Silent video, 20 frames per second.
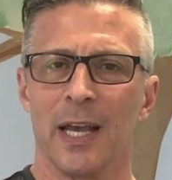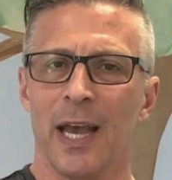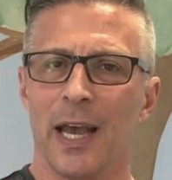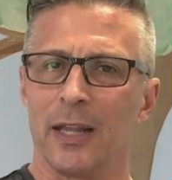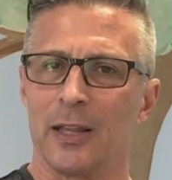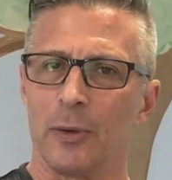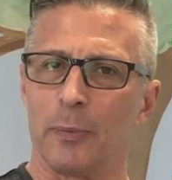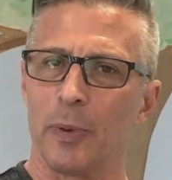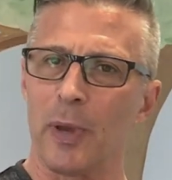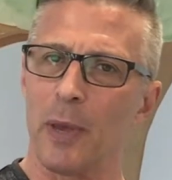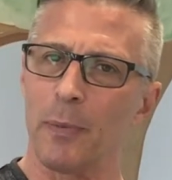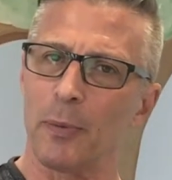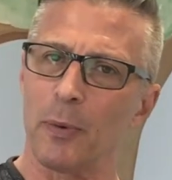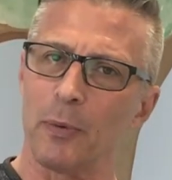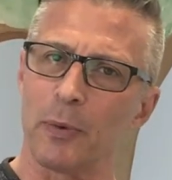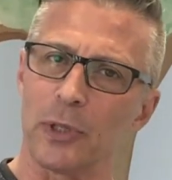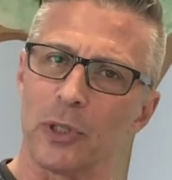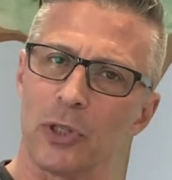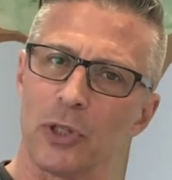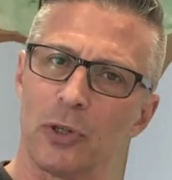And the people
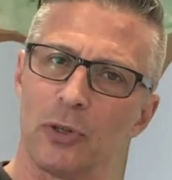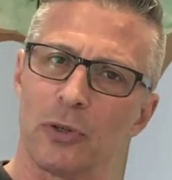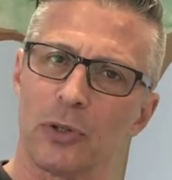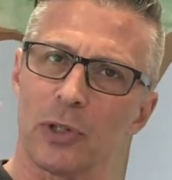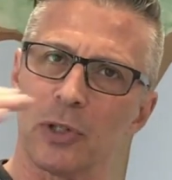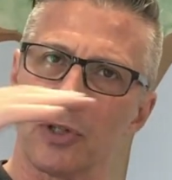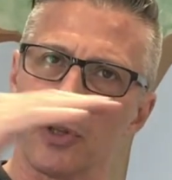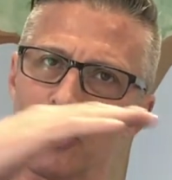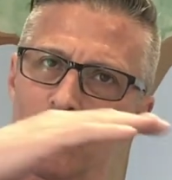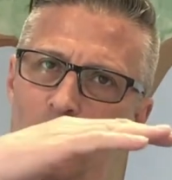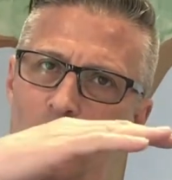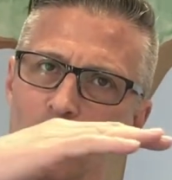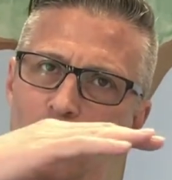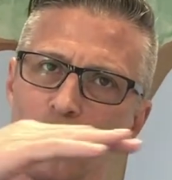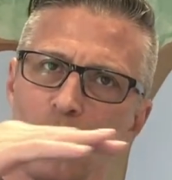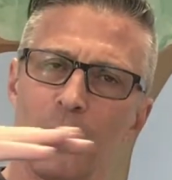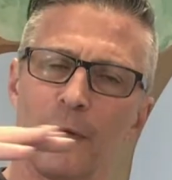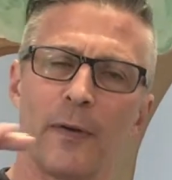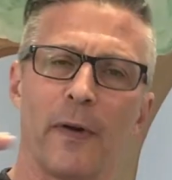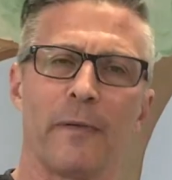would use the
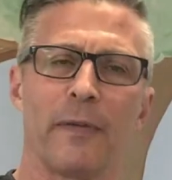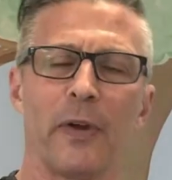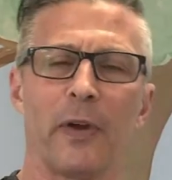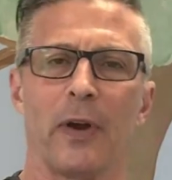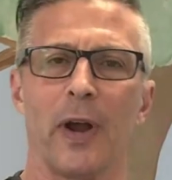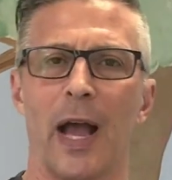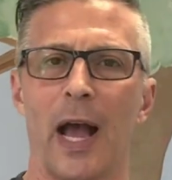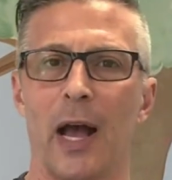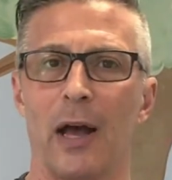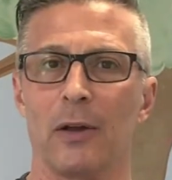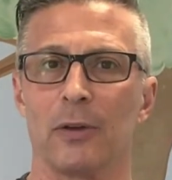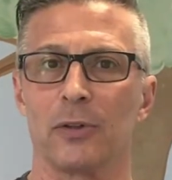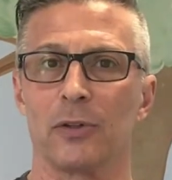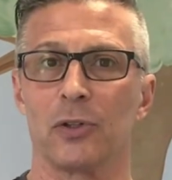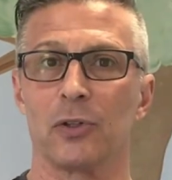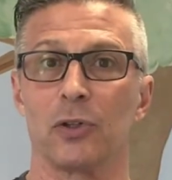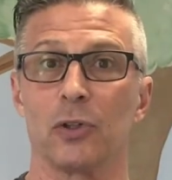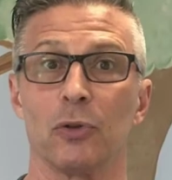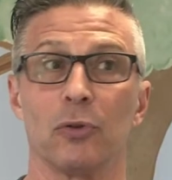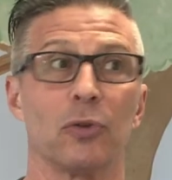roof of their
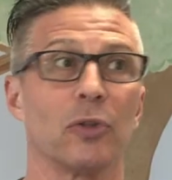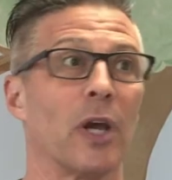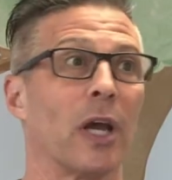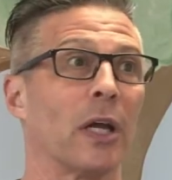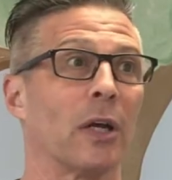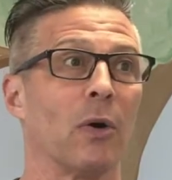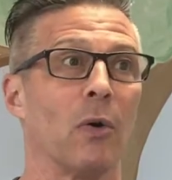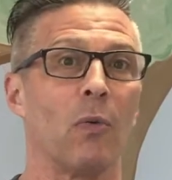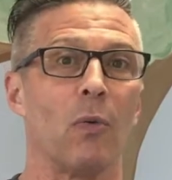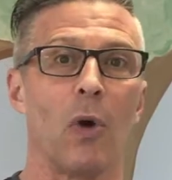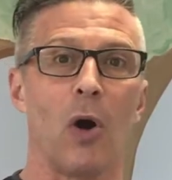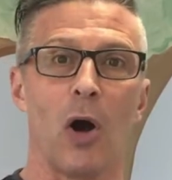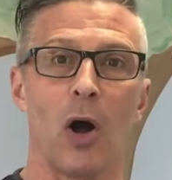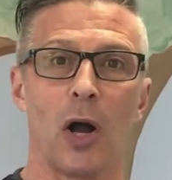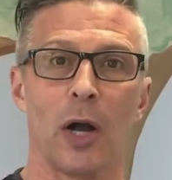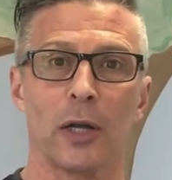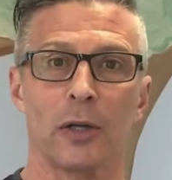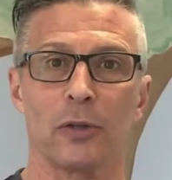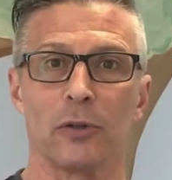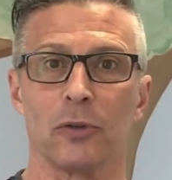house to take a
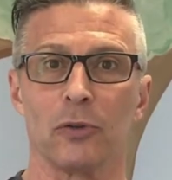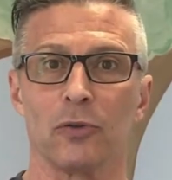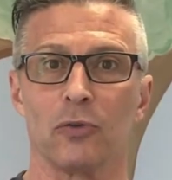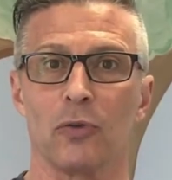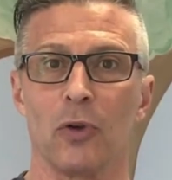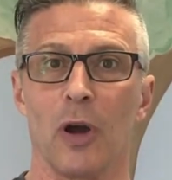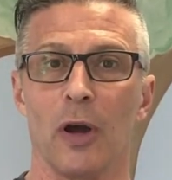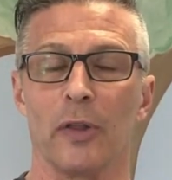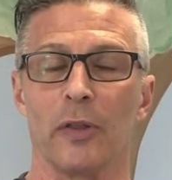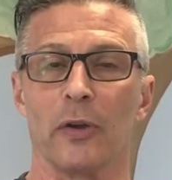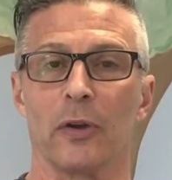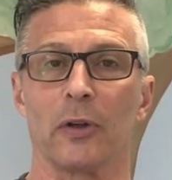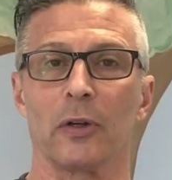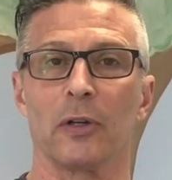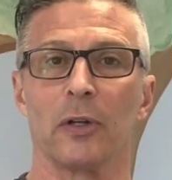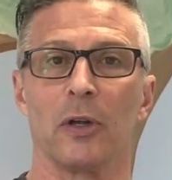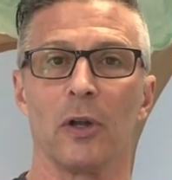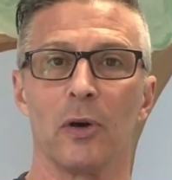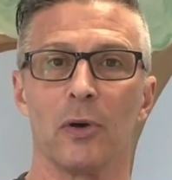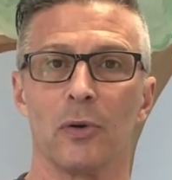walk, to dry their
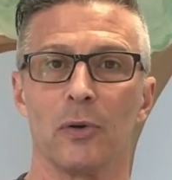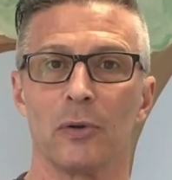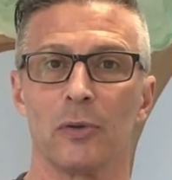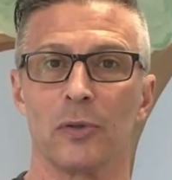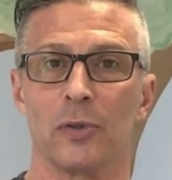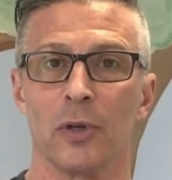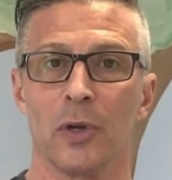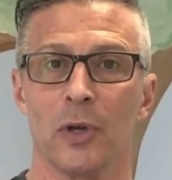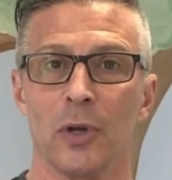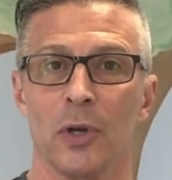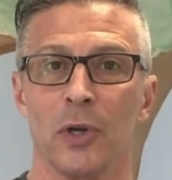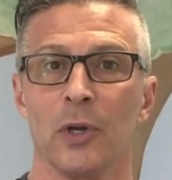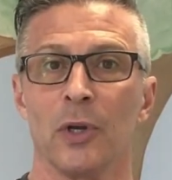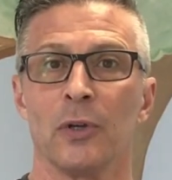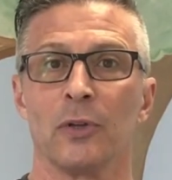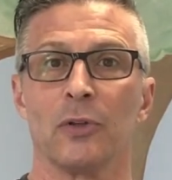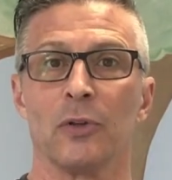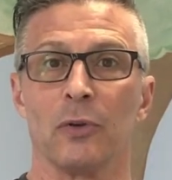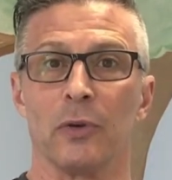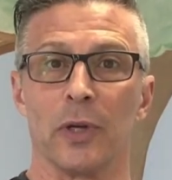clothes,
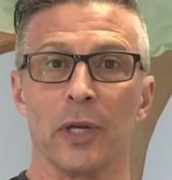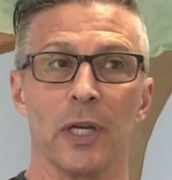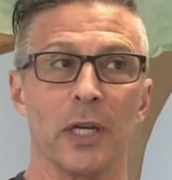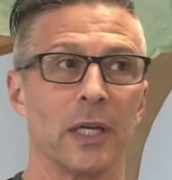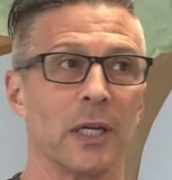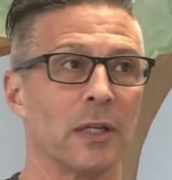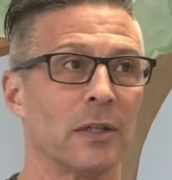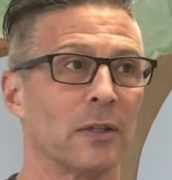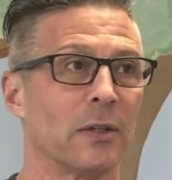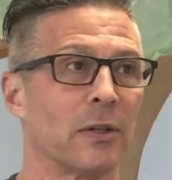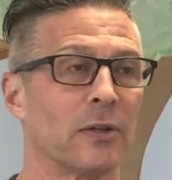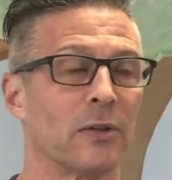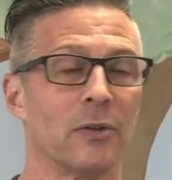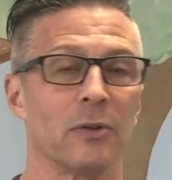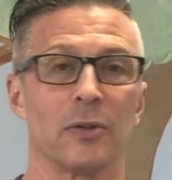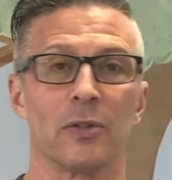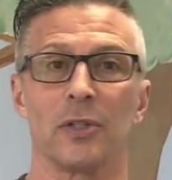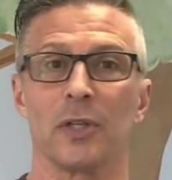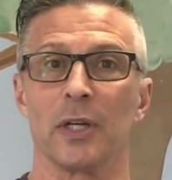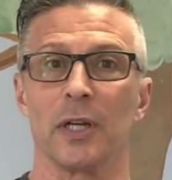to eat, to
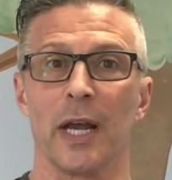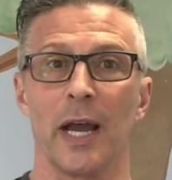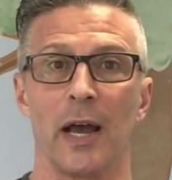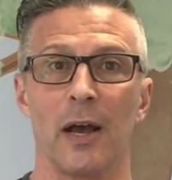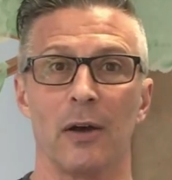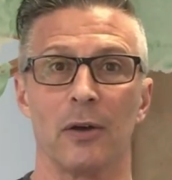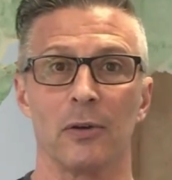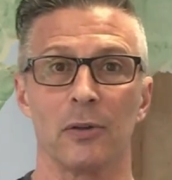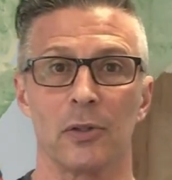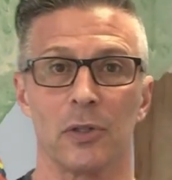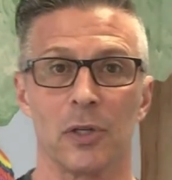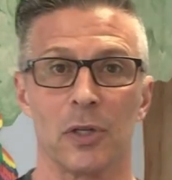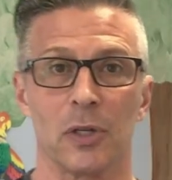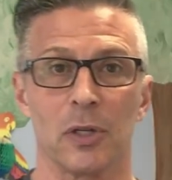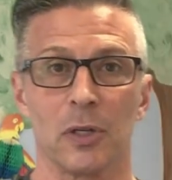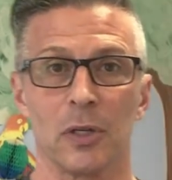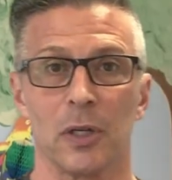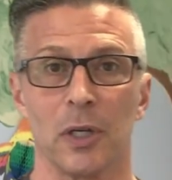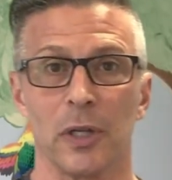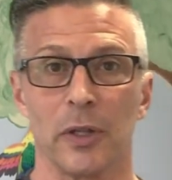sit out
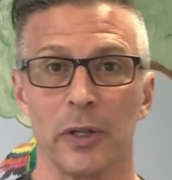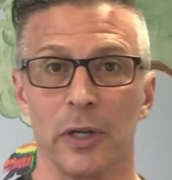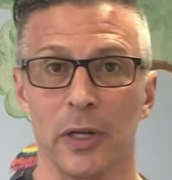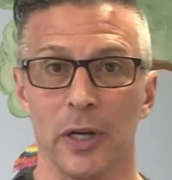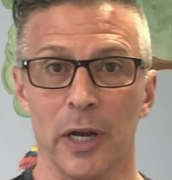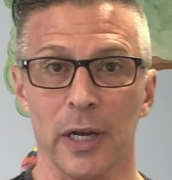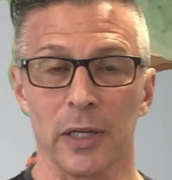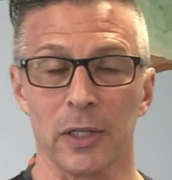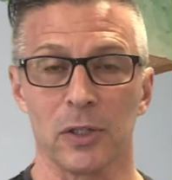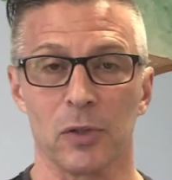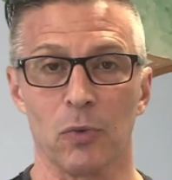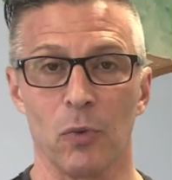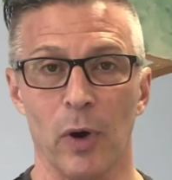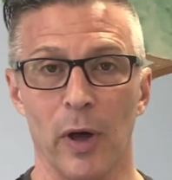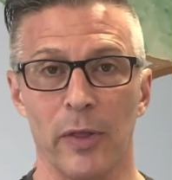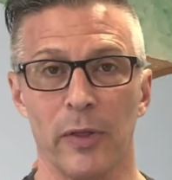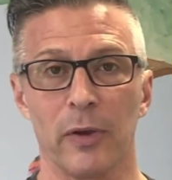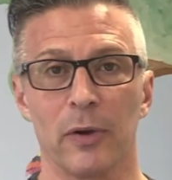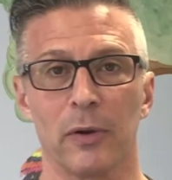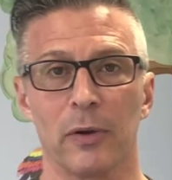in the nice
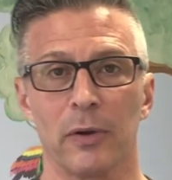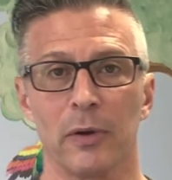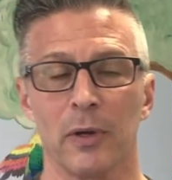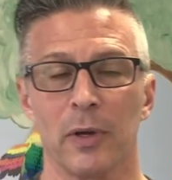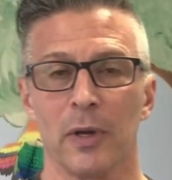weather.